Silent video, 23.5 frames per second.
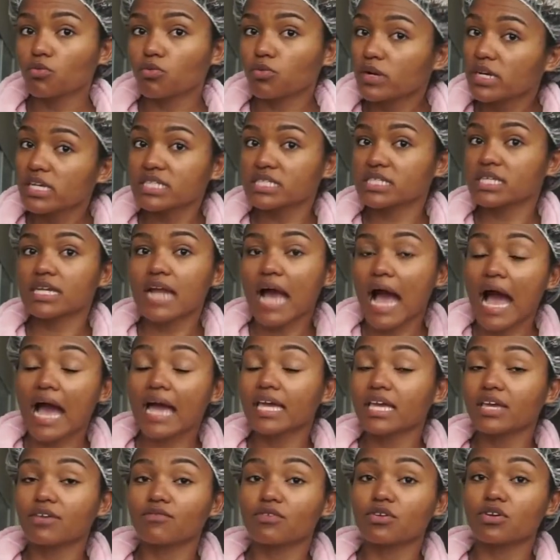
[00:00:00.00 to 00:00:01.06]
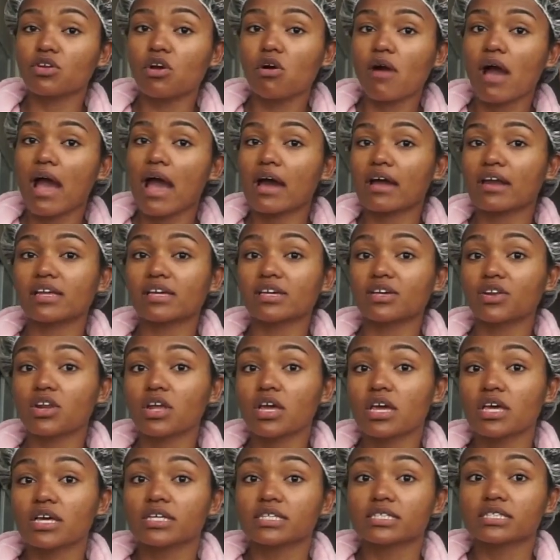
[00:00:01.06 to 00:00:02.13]
reason I even know how to
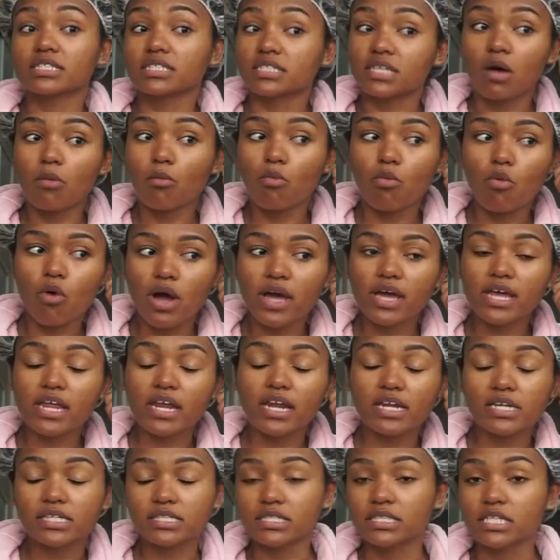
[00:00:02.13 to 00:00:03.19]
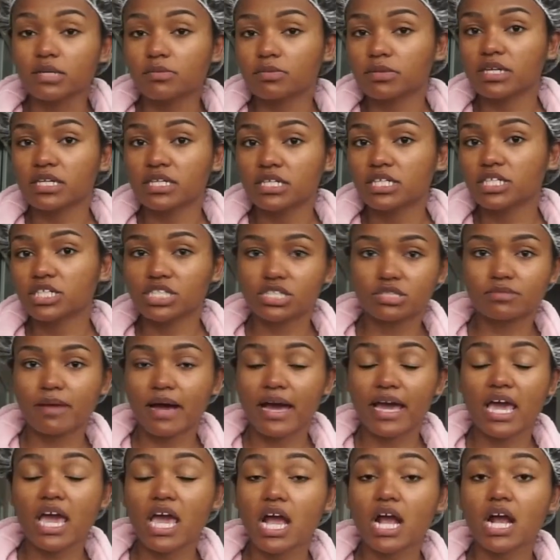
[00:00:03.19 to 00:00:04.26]
somewhat deep condition my
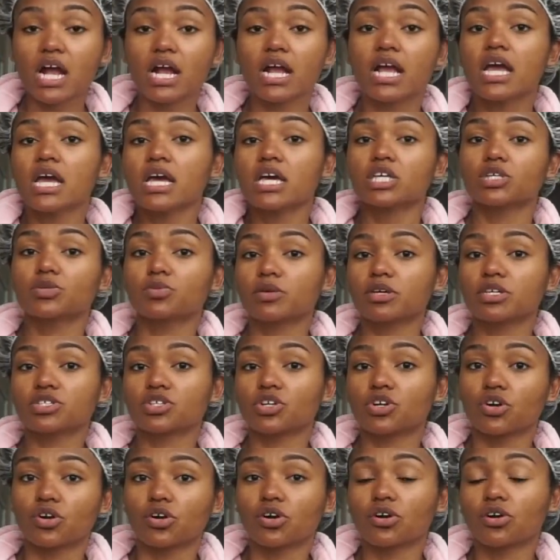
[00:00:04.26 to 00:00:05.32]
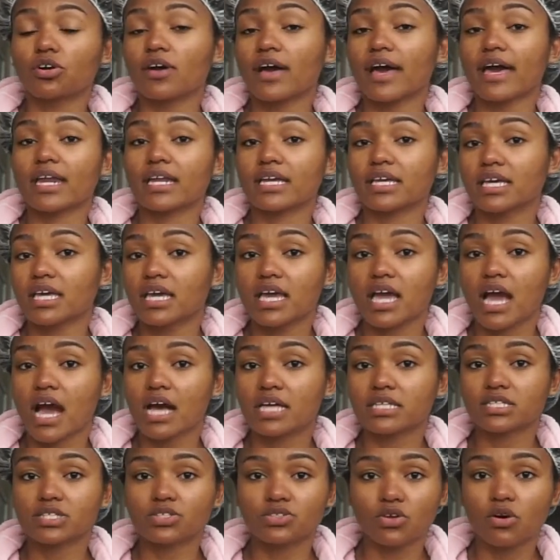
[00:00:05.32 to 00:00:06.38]
hair is because a girl at a
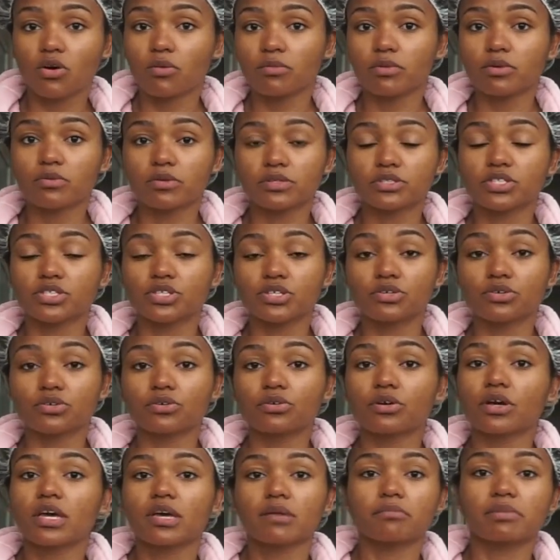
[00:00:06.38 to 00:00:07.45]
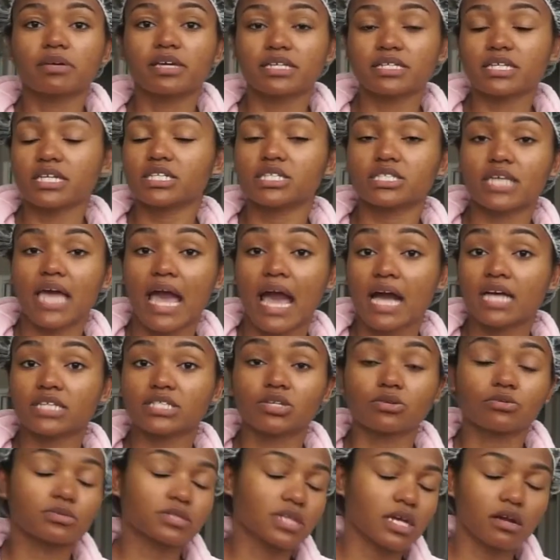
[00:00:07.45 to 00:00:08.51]
kiosk told me what to do, because I just asked
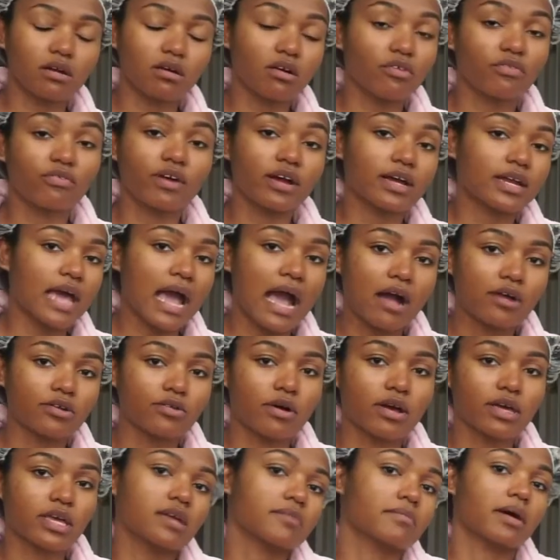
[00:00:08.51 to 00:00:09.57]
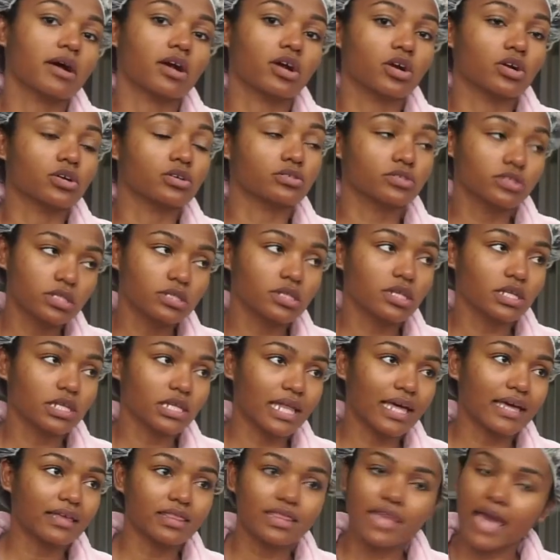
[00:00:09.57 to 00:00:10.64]
her, I was like, girlfriend, how do I get my curls to look
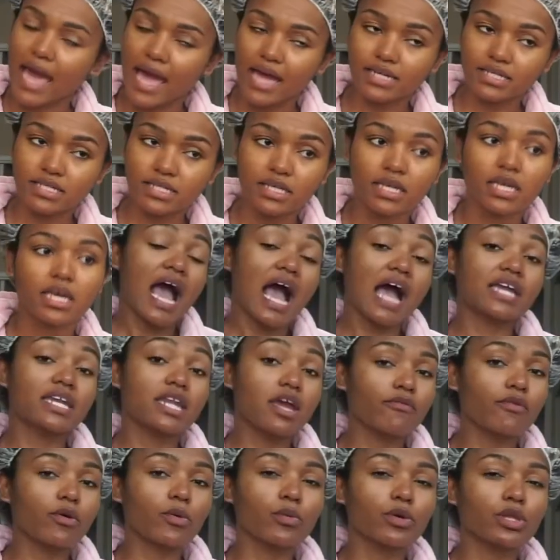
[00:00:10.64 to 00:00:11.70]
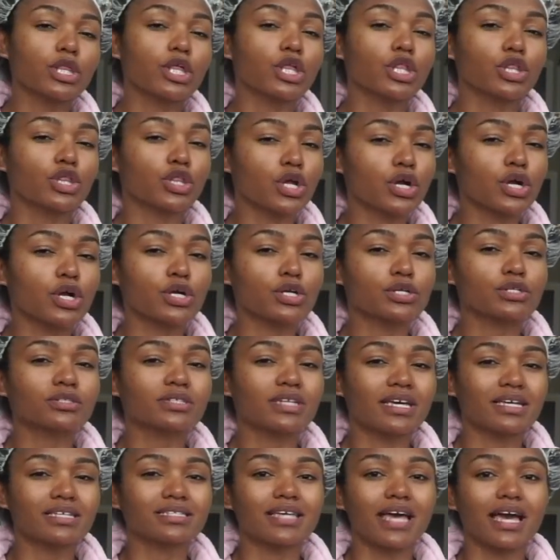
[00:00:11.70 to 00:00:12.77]
like that? I never really learned
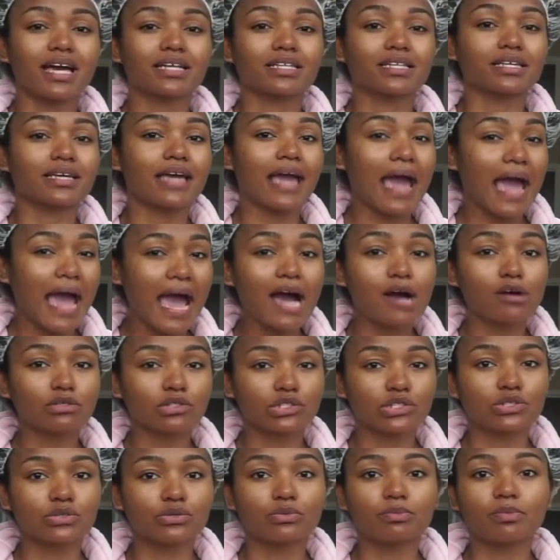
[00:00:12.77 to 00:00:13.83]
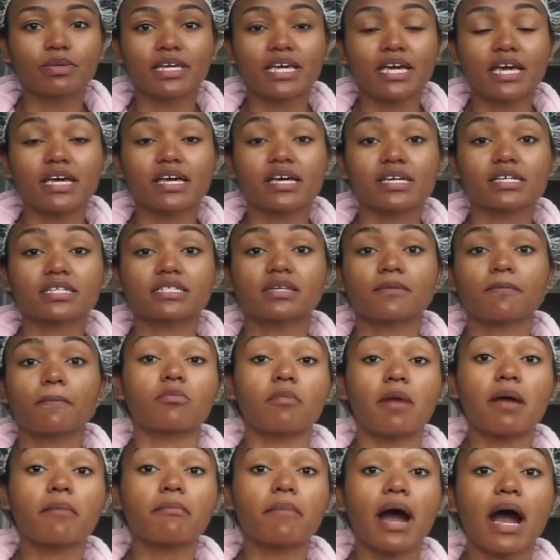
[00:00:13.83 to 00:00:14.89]
exactly how to, because
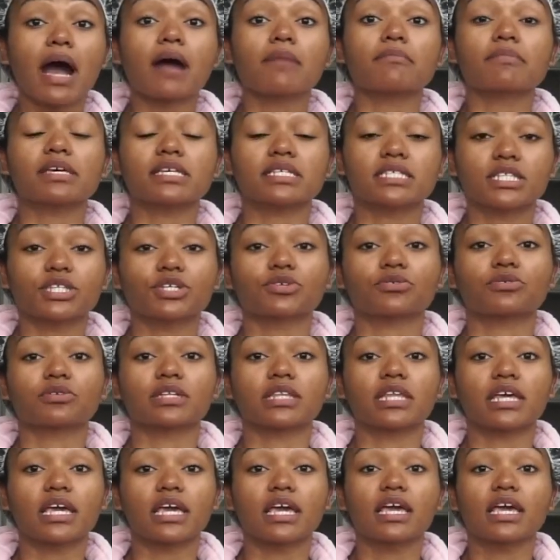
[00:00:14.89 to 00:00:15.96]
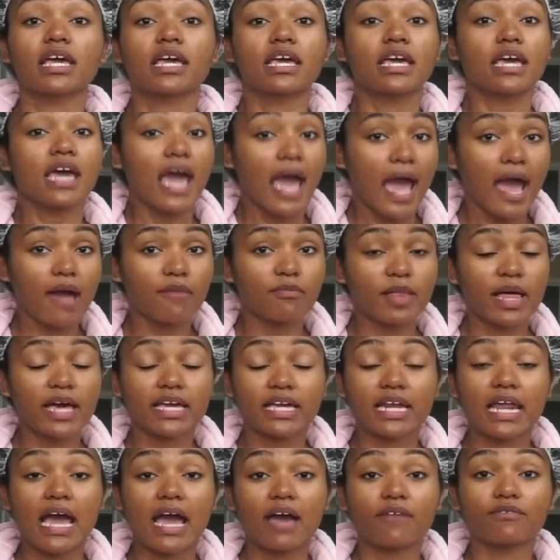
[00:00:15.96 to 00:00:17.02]
my mom is literally half black
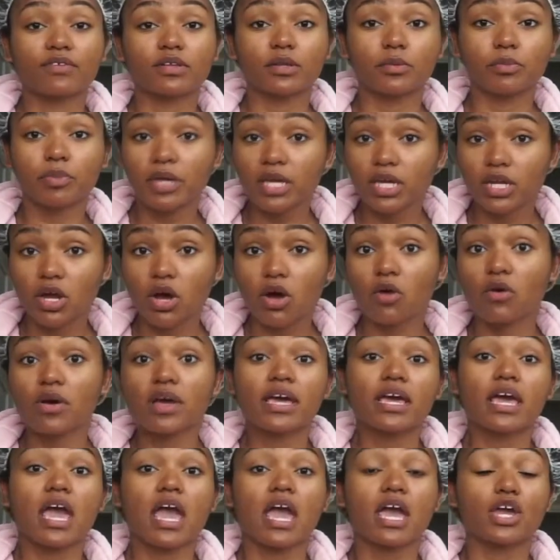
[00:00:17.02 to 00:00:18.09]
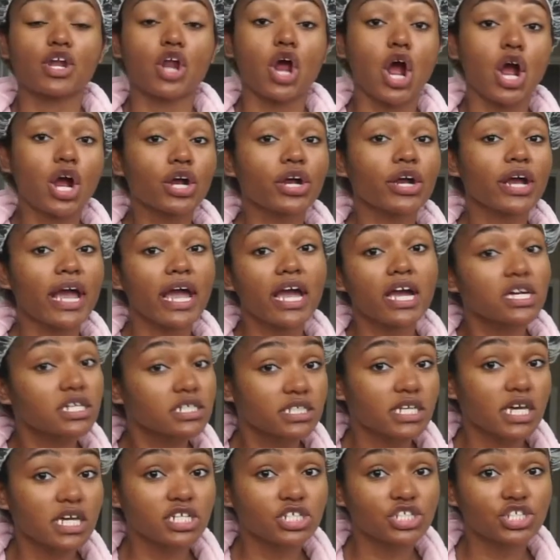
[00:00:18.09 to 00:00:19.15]
and half Filipino, and her hair
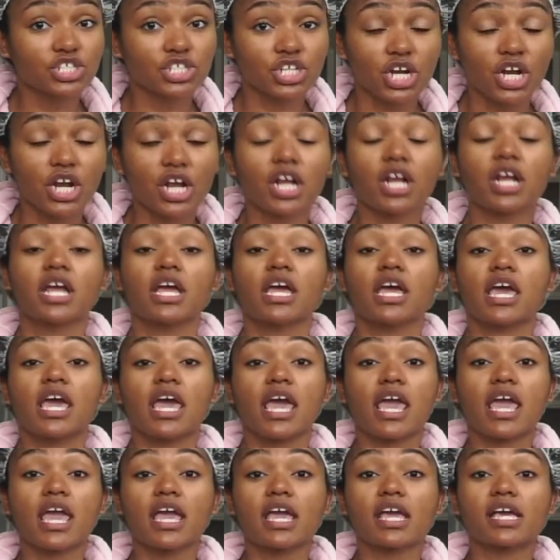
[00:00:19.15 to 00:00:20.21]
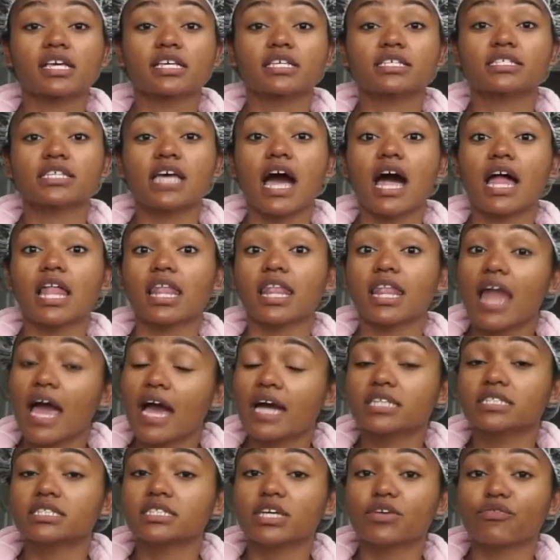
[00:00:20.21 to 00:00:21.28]
texture is a
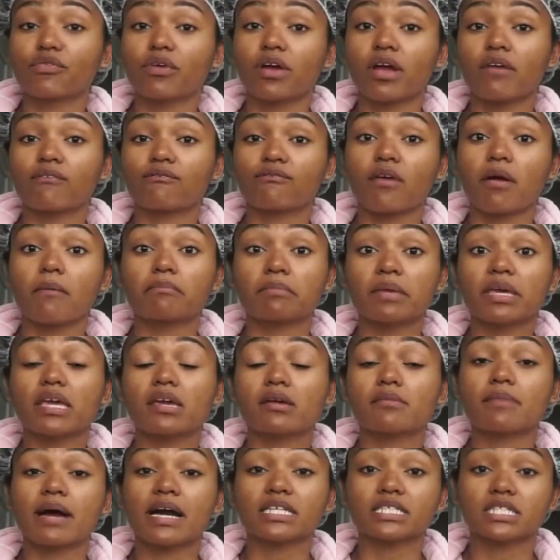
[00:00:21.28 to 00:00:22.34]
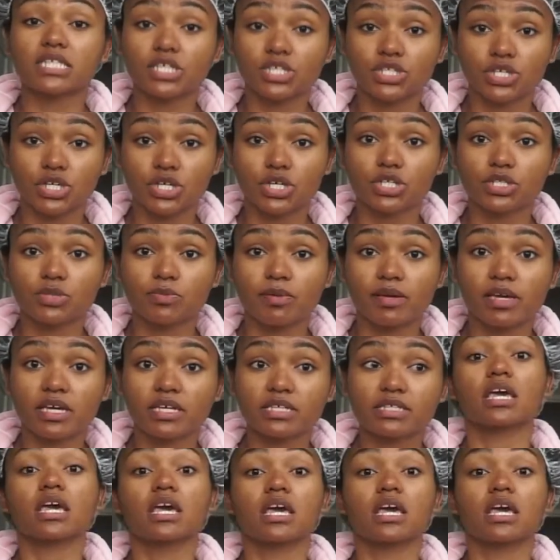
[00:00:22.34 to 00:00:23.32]
lot different from me and my sisters, because